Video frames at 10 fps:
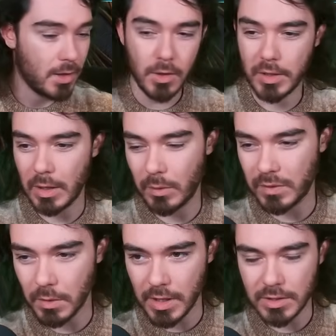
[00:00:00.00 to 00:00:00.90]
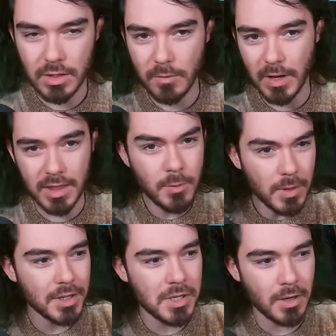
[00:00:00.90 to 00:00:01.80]
Okay, we saw that stuff. I think we're
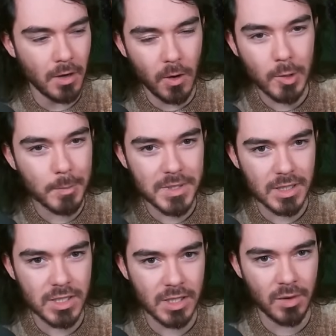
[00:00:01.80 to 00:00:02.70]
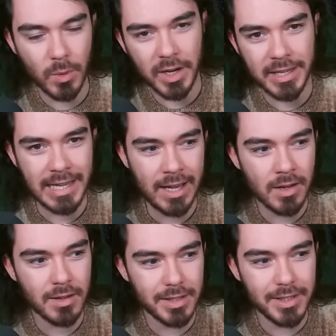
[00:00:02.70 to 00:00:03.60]
actually in an awkward position where I
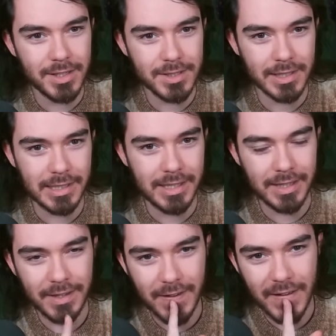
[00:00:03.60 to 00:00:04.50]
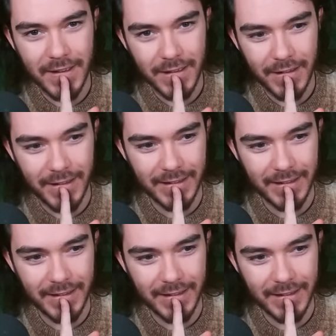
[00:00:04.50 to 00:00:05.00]
cannot easily uh,